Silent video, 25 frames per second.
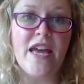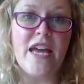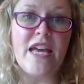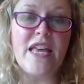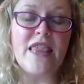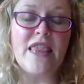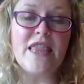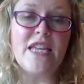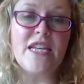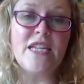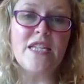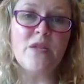
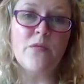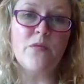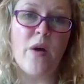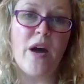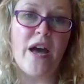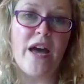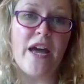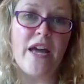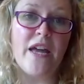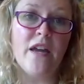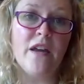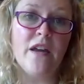In this
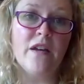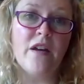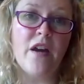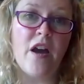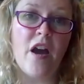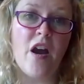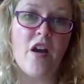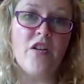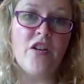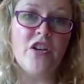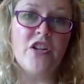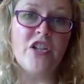way,
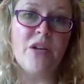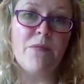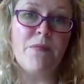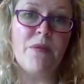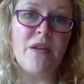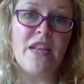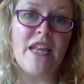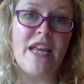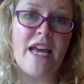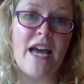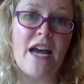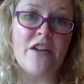ownership in the